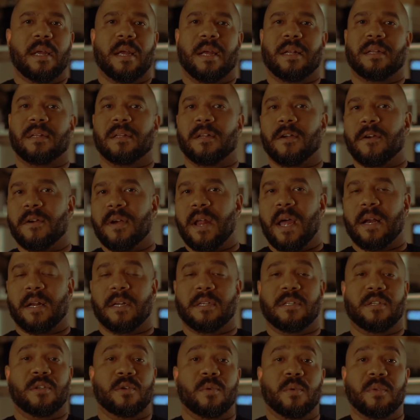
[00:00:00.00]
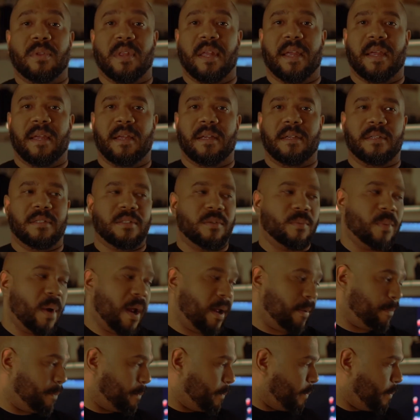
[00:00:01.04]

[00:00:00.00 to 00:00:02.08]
and learn how to do things, right?